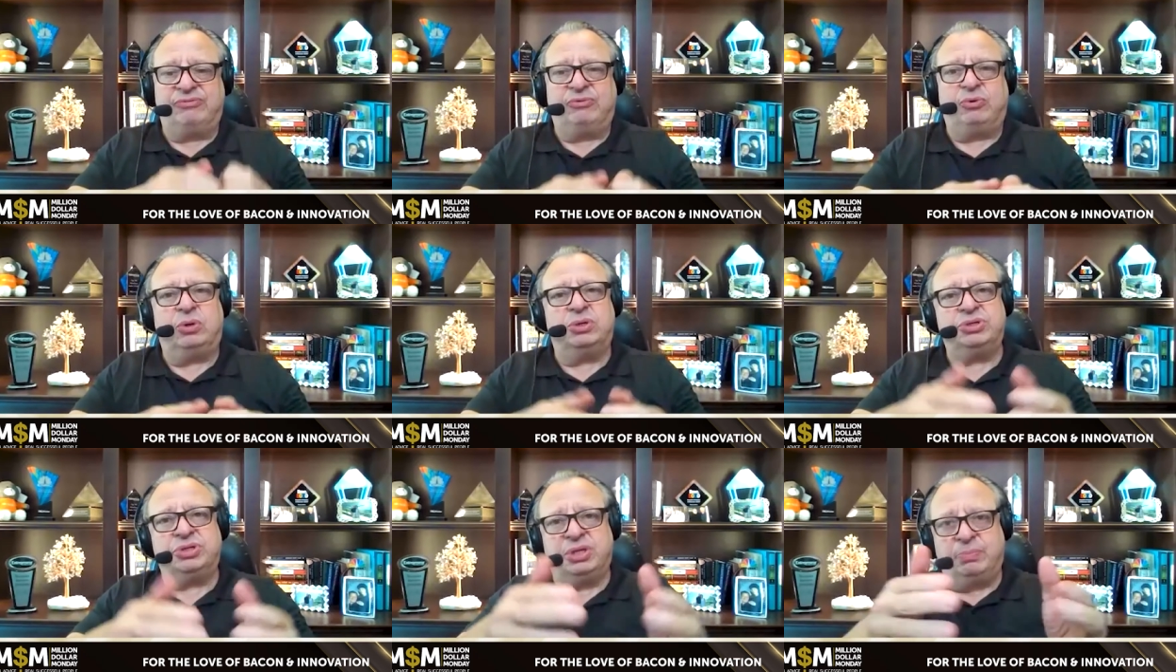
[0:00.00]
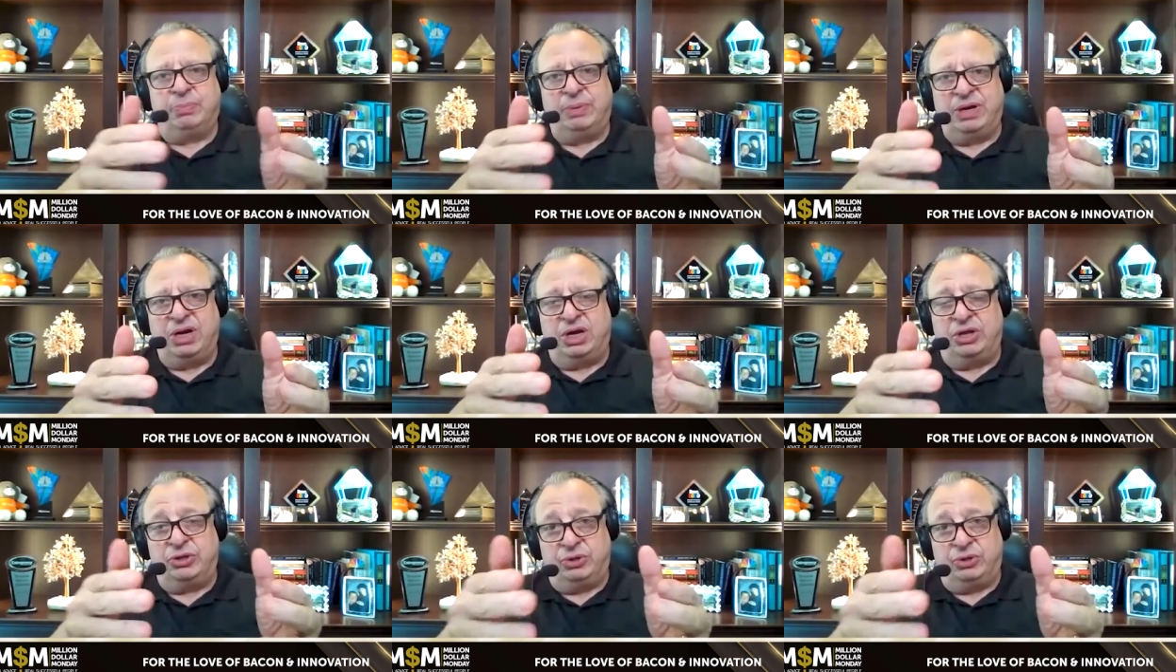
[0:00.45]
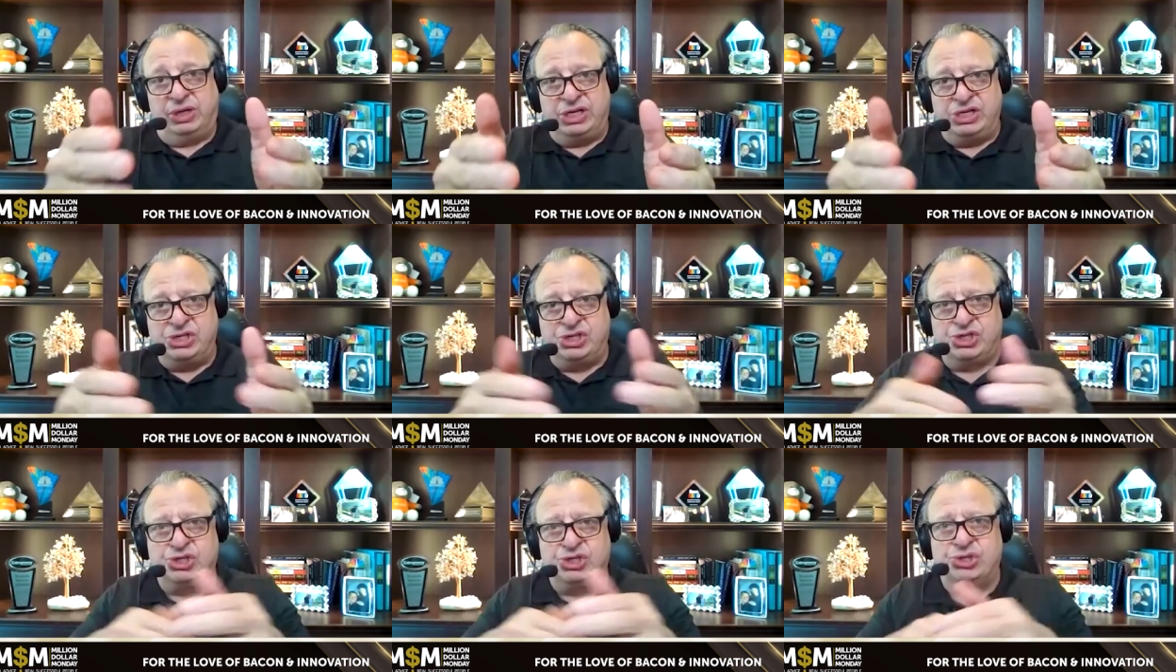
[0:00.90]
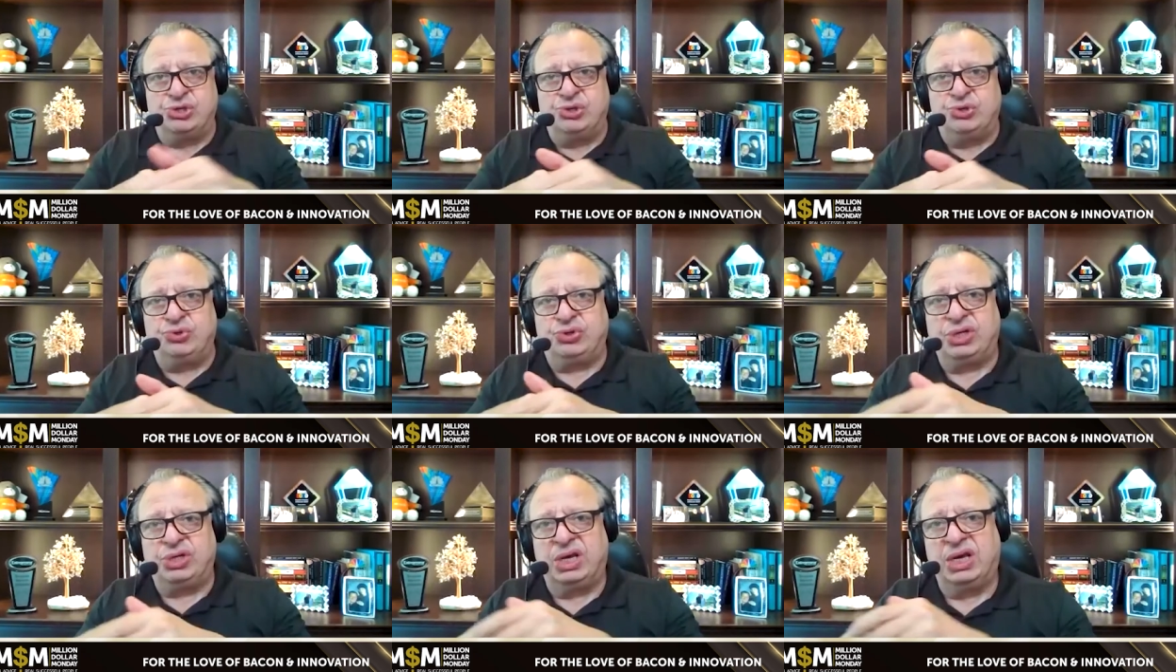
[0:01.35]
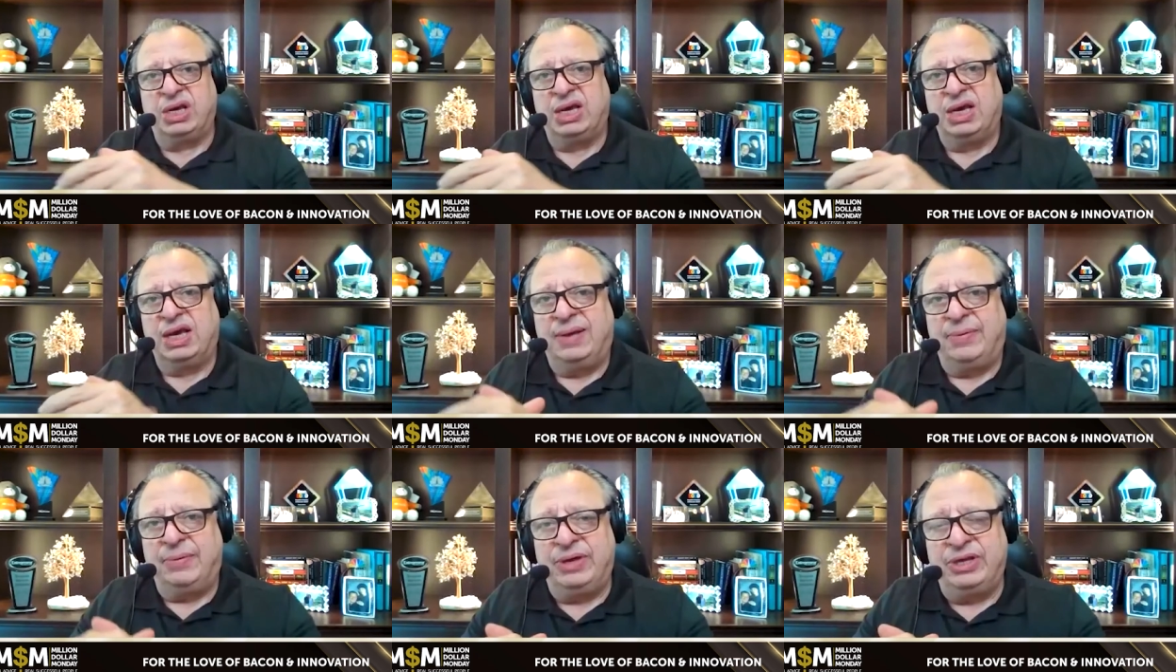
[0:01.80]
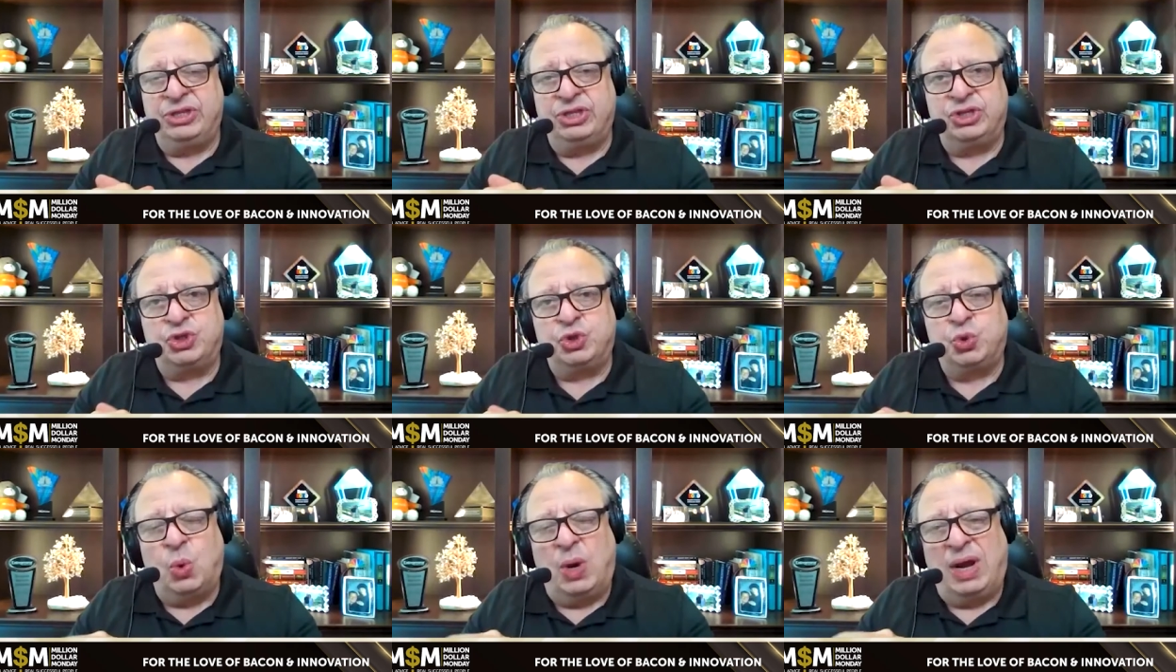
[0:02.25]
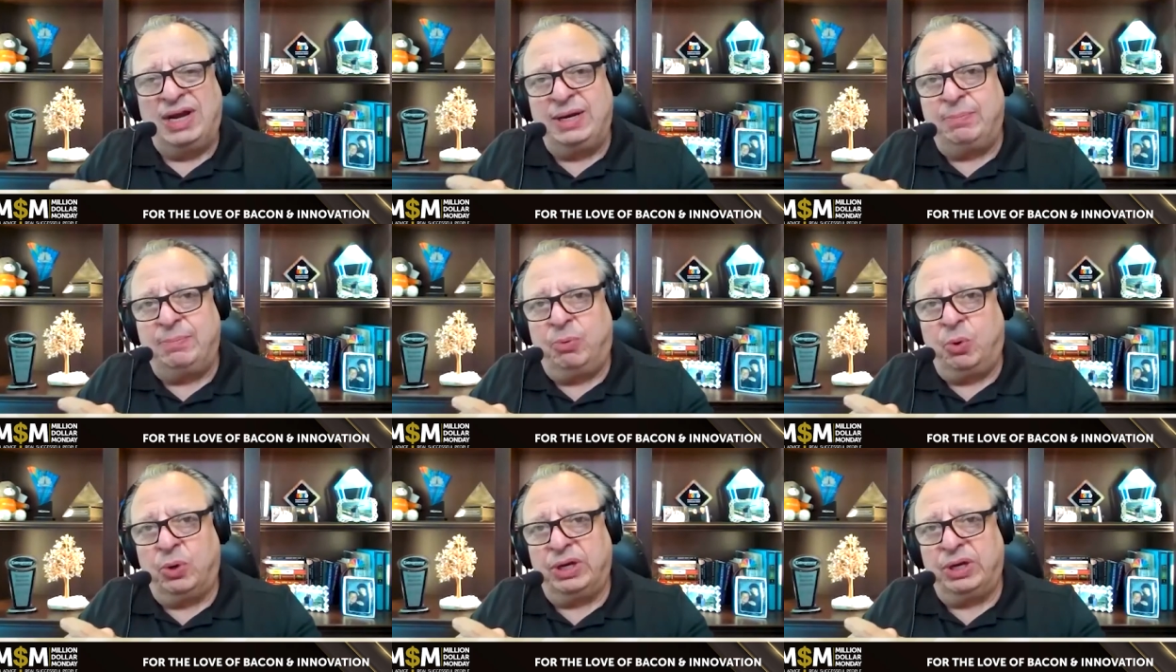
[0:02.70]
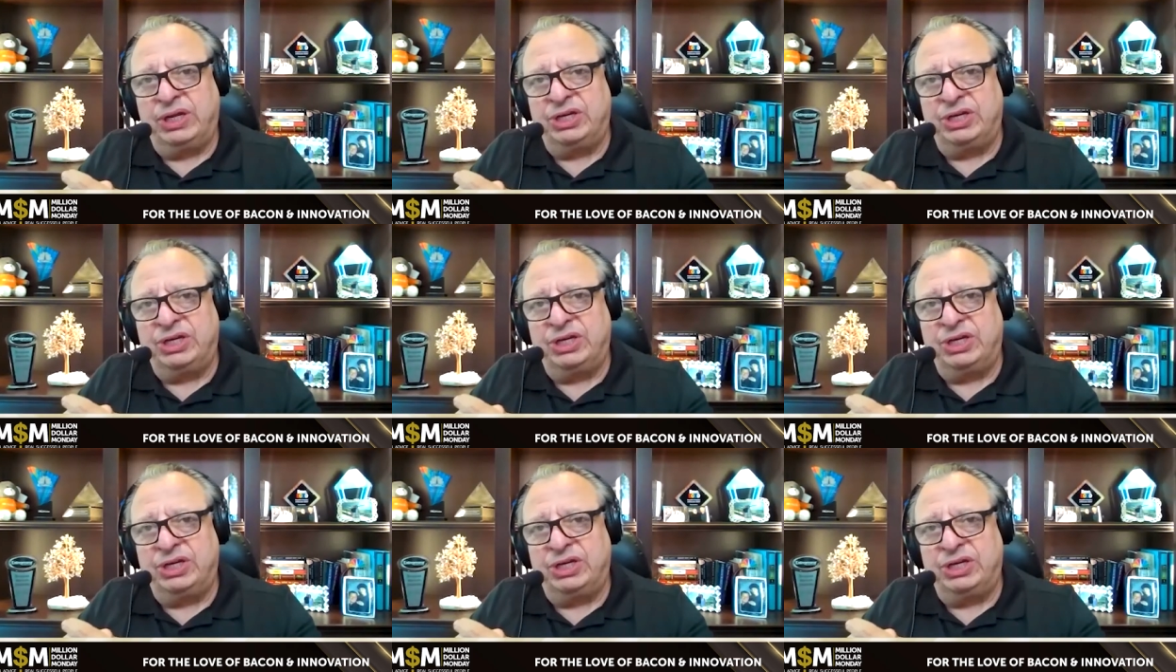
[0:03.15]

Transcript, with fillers: Of course, there have been other issues in the swine and pork